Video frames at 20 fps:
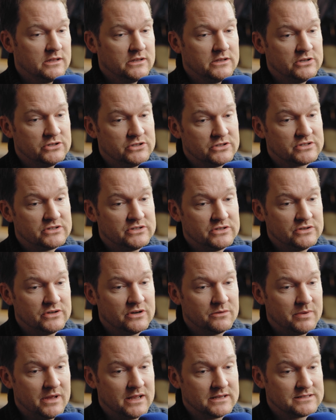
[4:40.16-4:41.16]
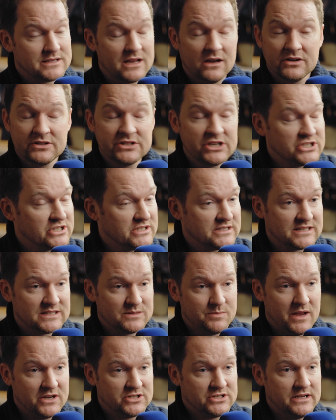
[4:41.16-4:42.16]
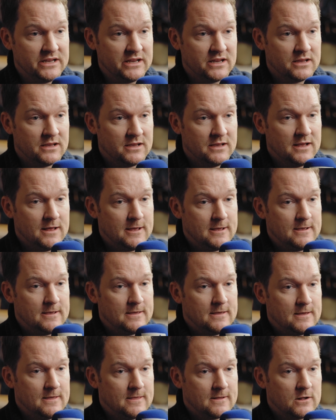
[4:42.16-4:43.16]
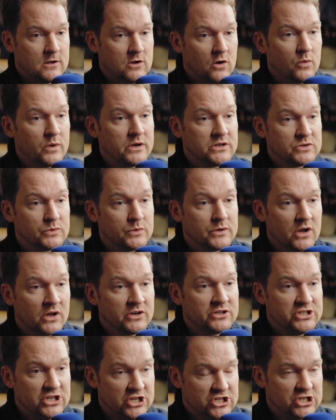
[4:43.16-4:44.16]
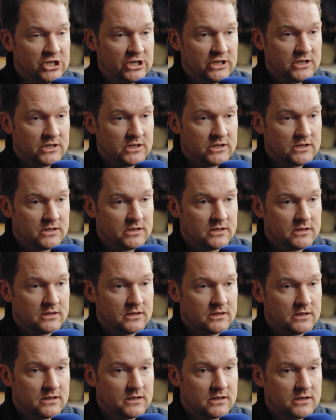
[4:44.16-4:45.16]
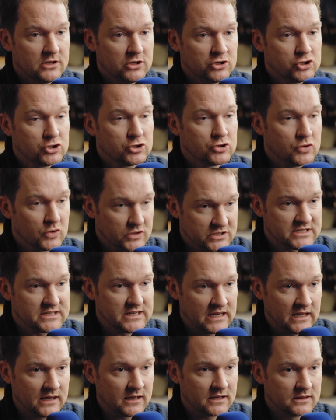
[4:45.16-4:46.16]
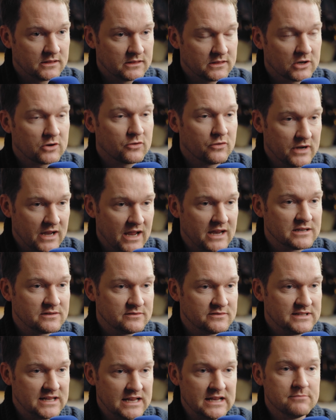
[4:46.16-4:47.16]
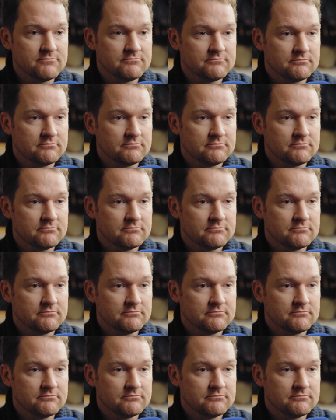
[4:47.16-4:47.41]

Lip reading: You just do your best. Auditions especially. Go into an audition trusting the creative team.